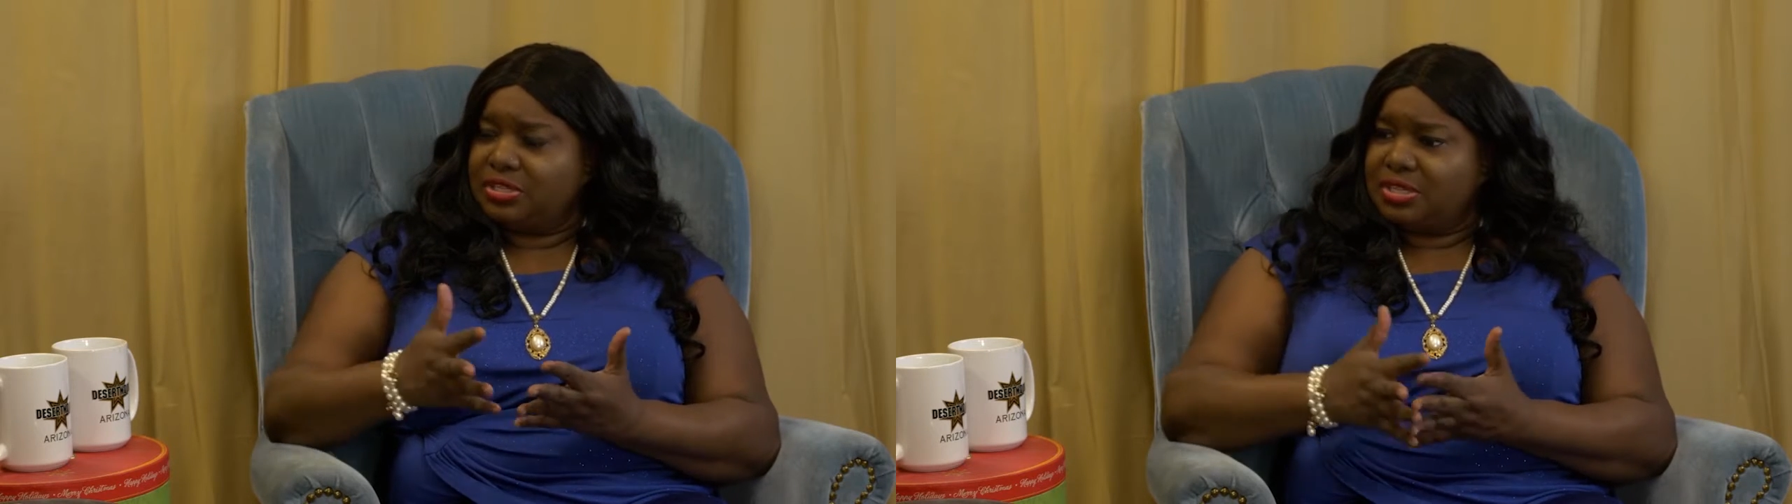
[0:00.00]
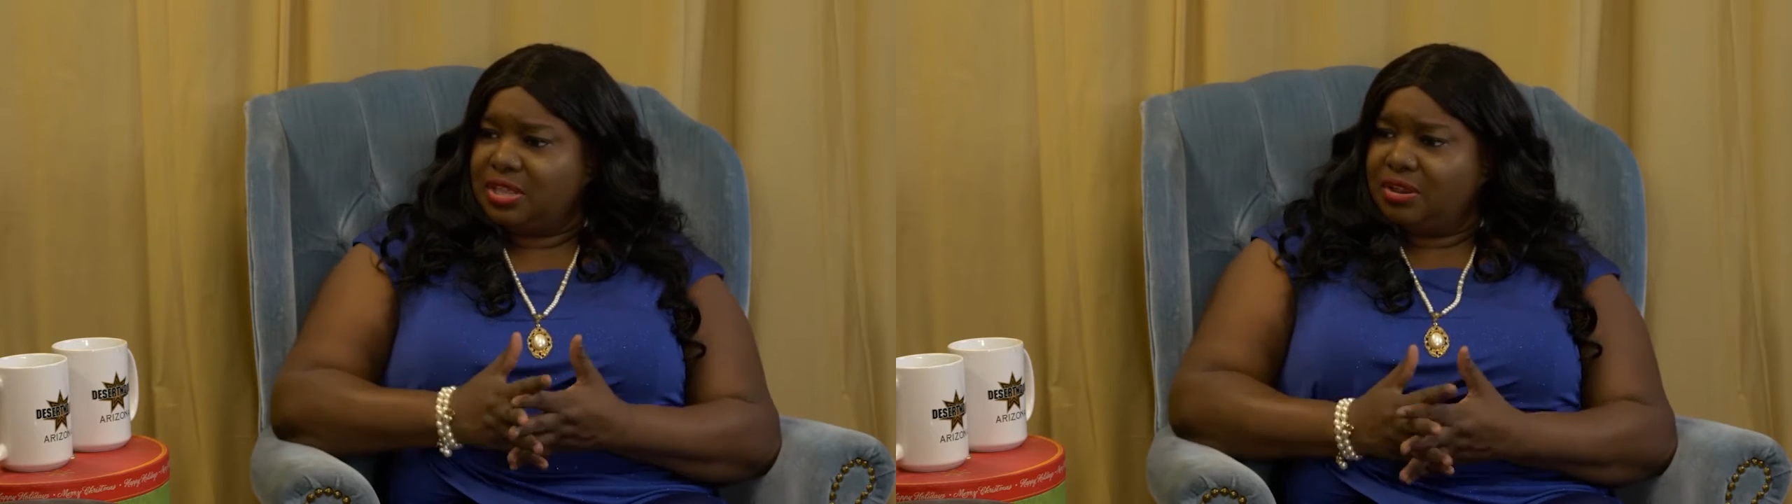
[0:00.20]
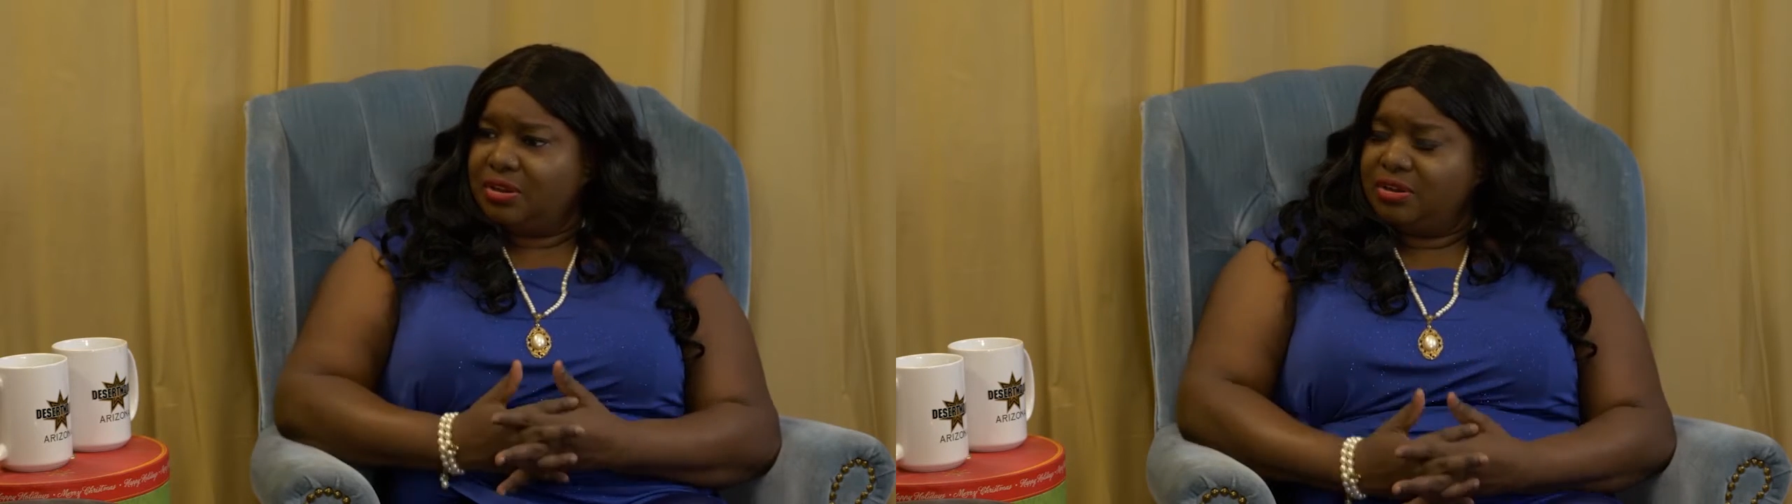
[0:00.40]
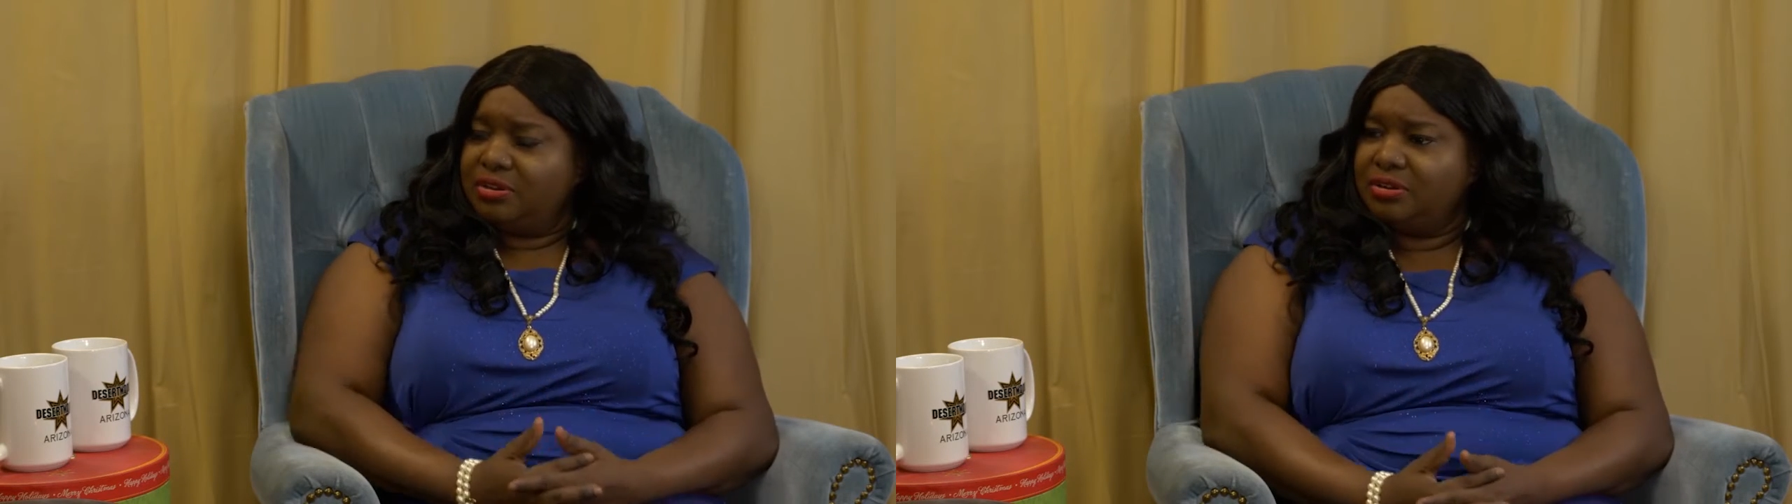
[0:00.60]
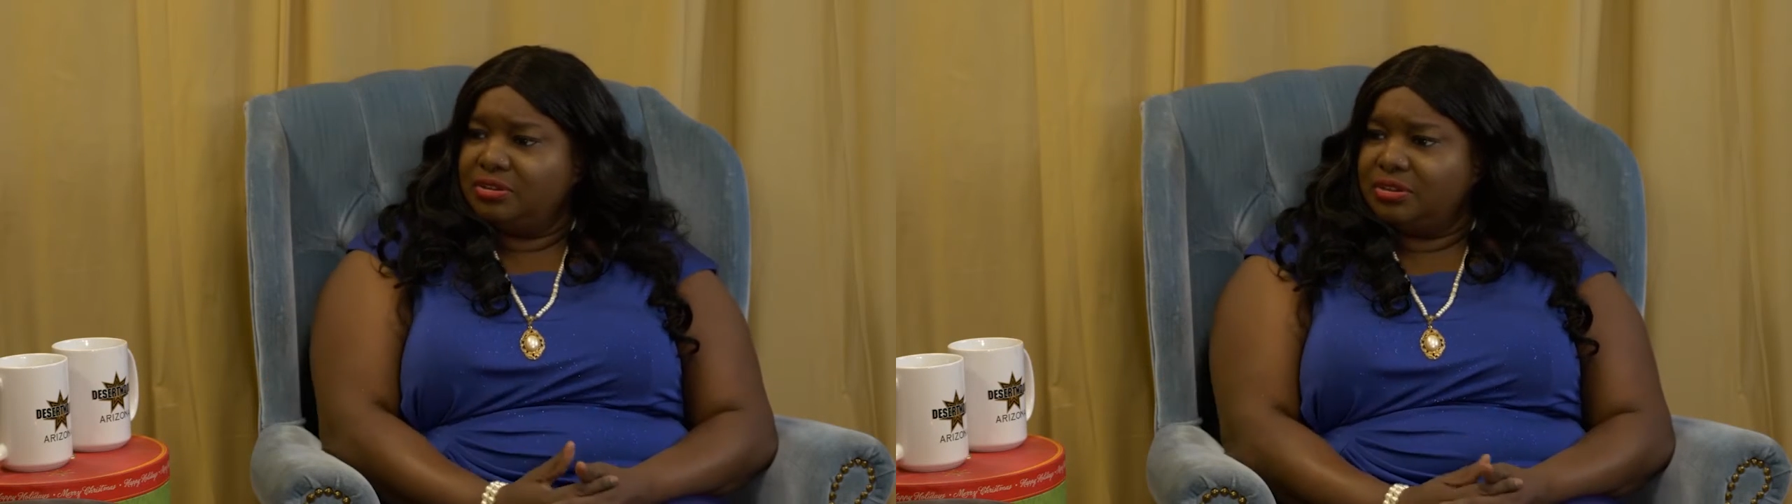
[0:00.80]
there?
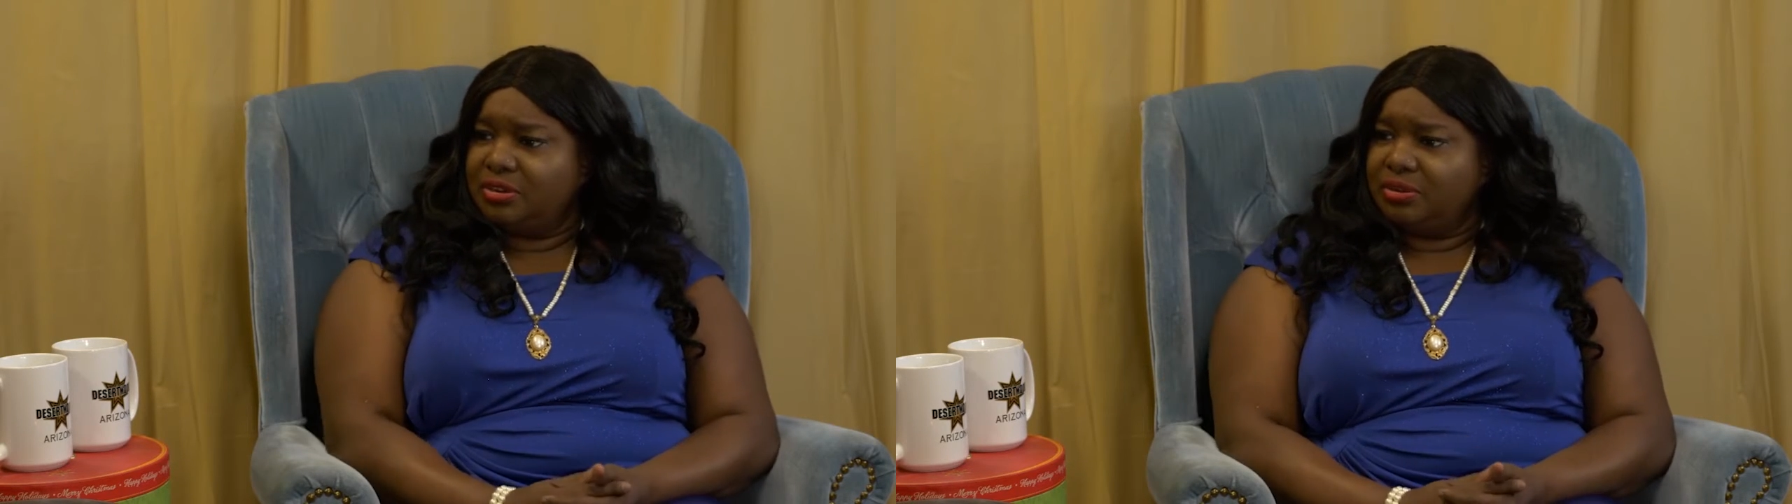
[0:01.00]
Do you know?